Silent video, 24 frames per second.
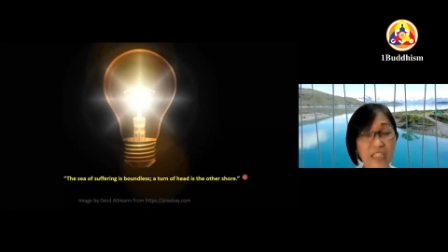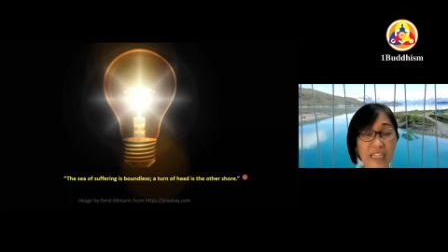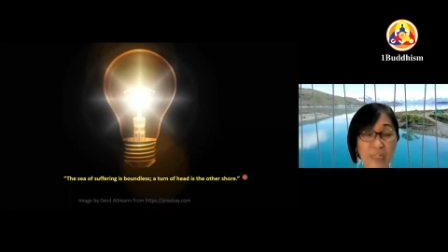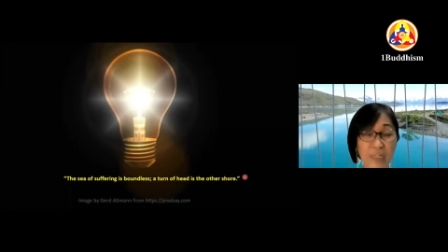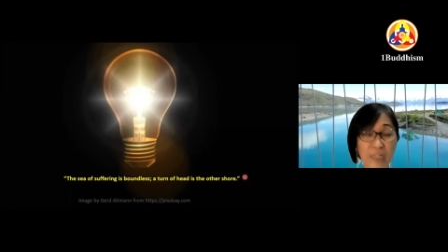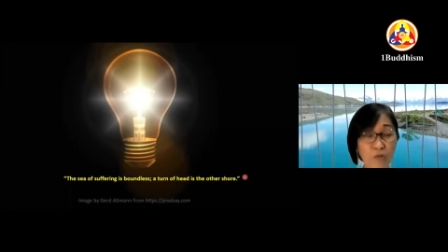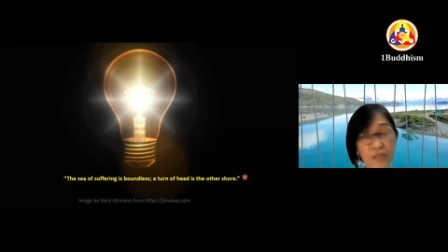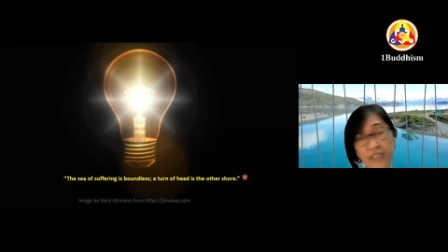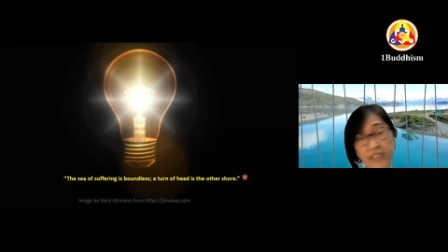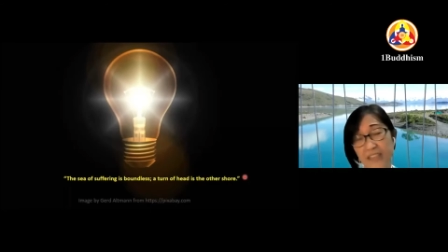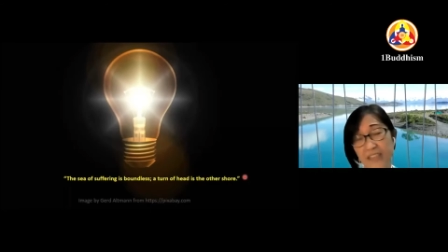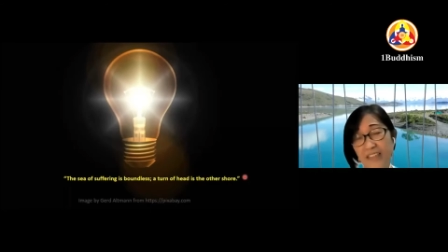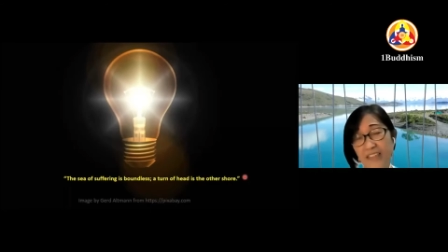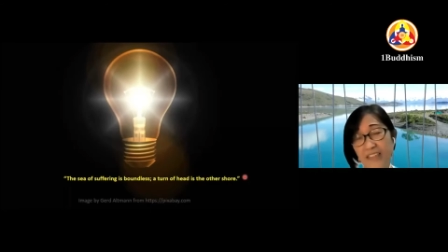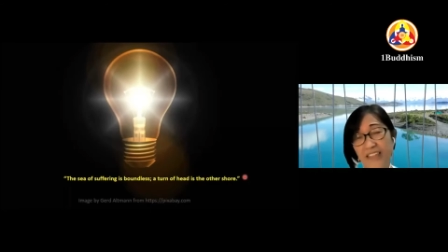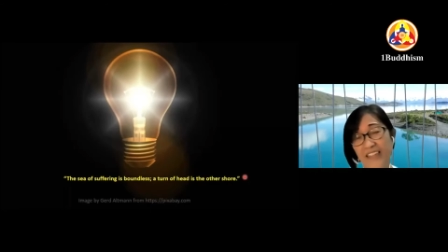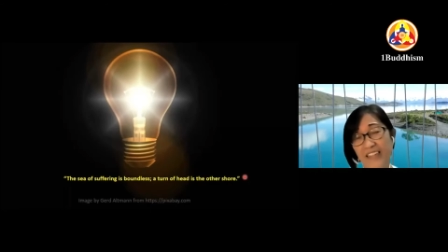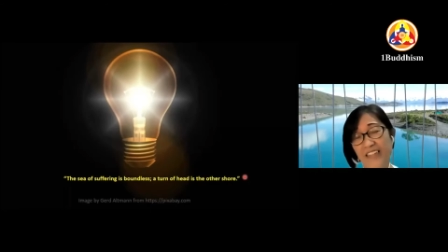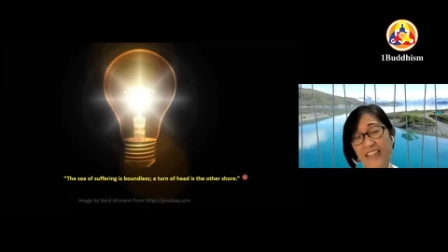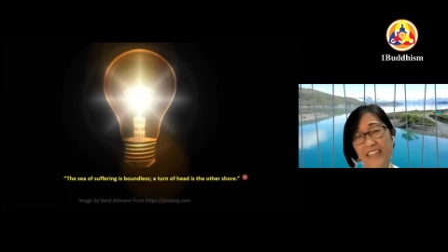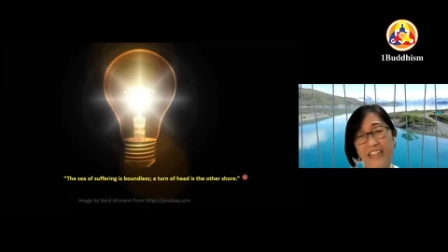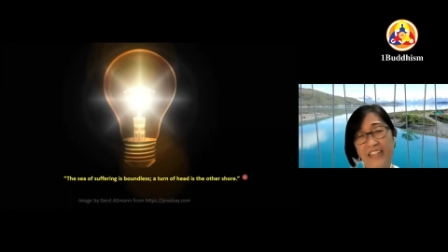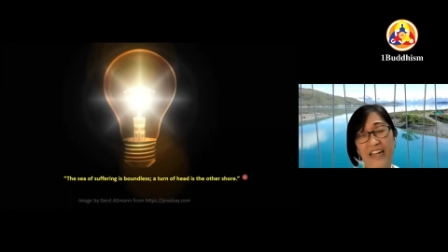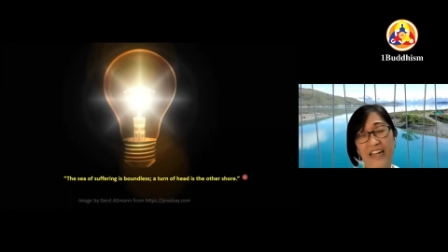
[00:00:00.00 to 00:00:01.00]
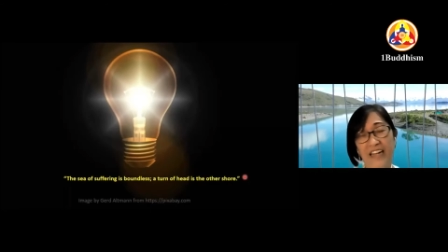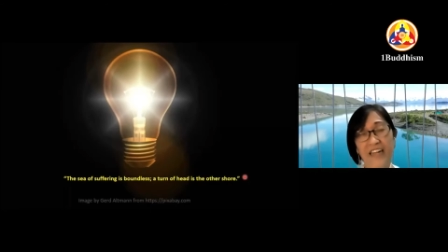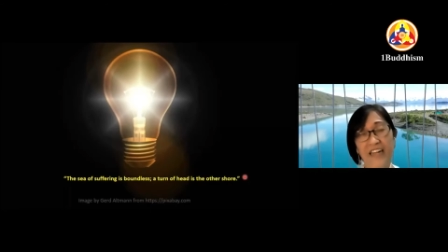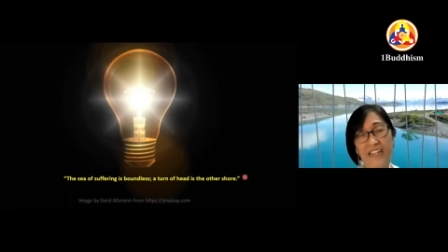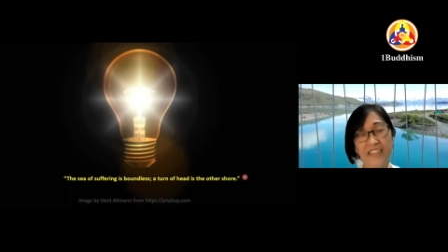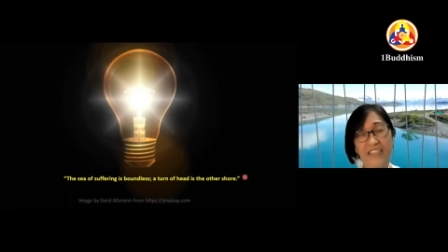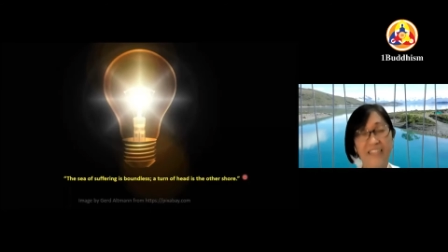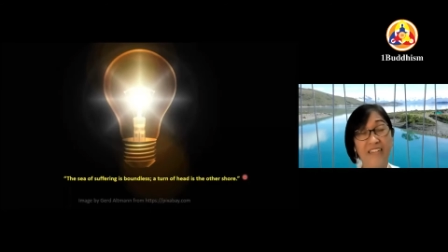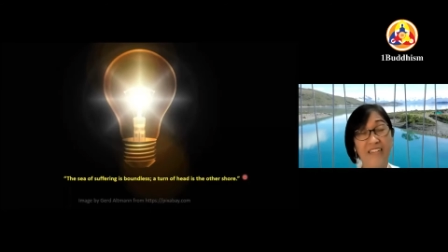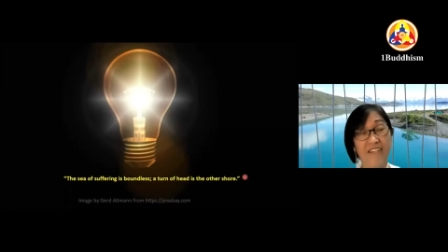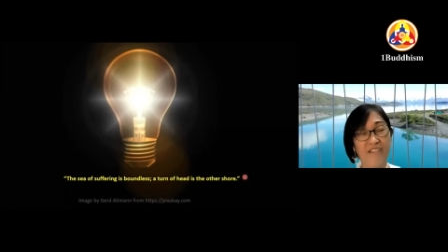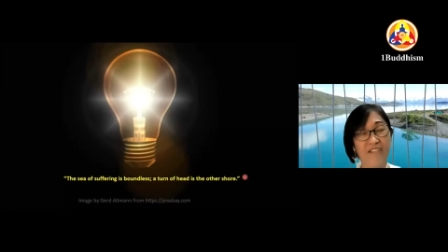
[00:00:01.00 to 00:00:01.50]
illusion, and
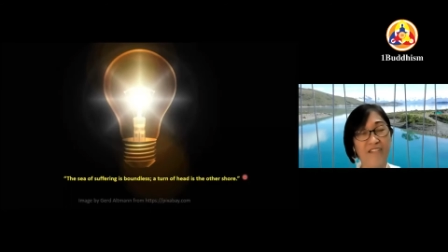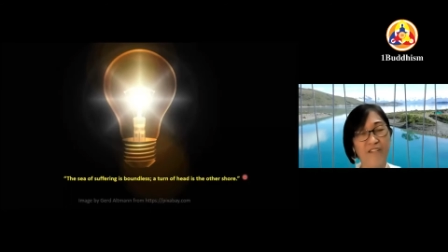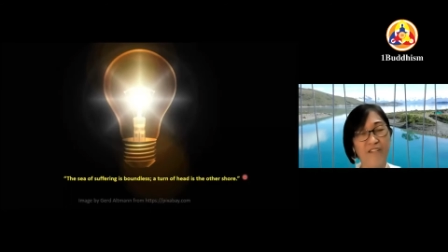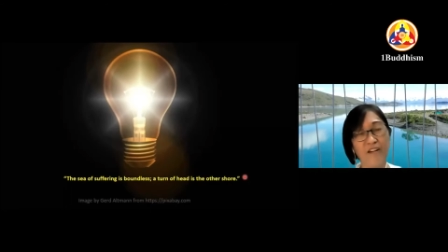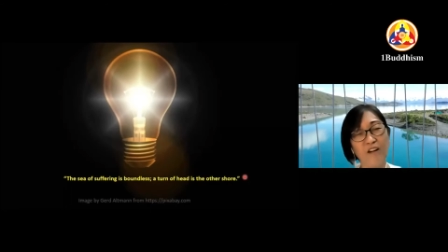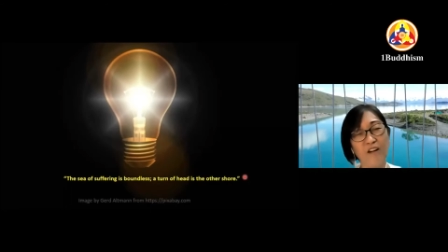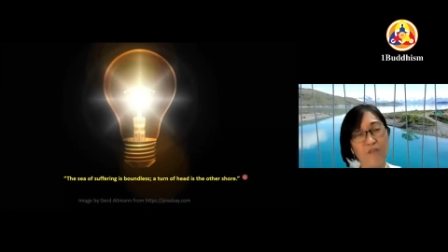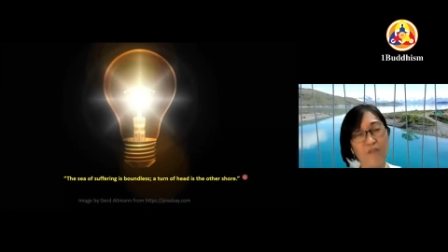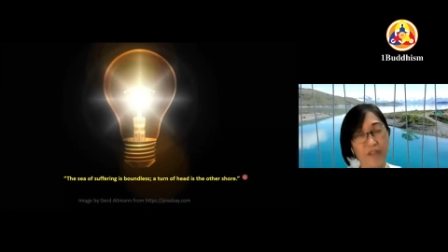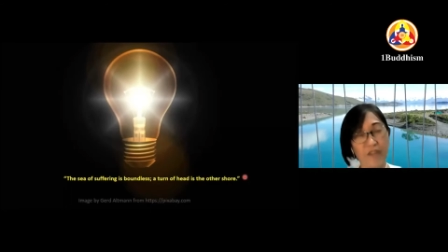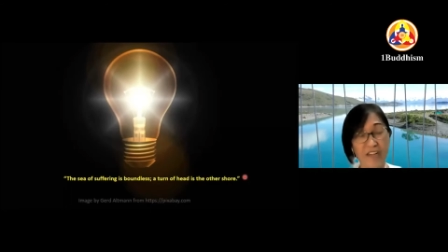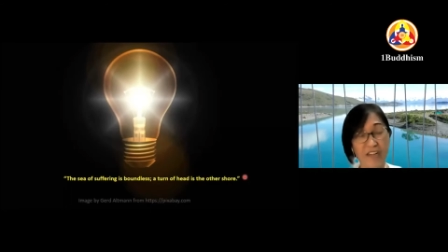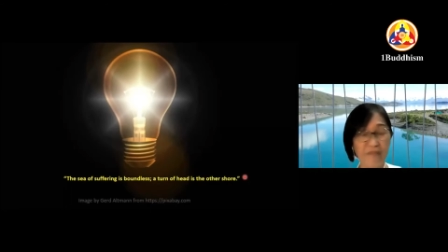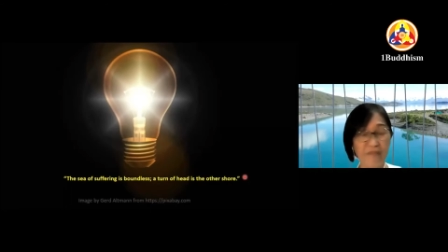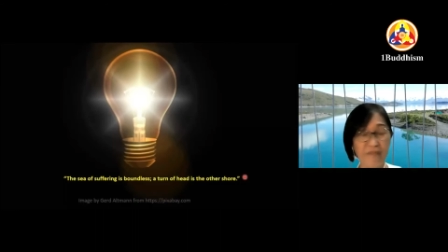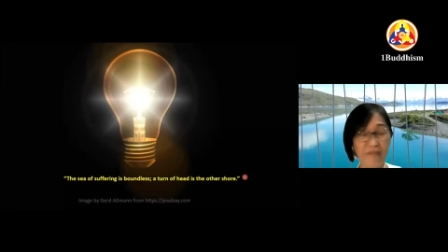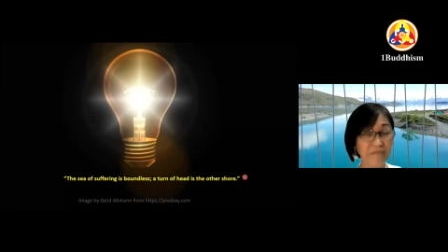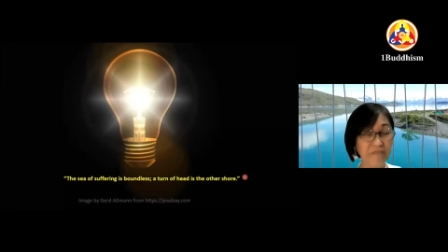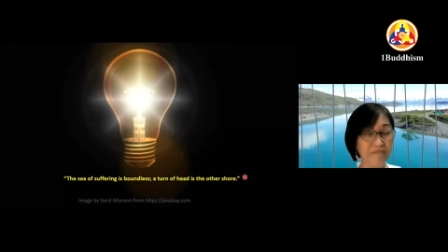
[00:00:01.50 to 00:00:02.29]
forgive them.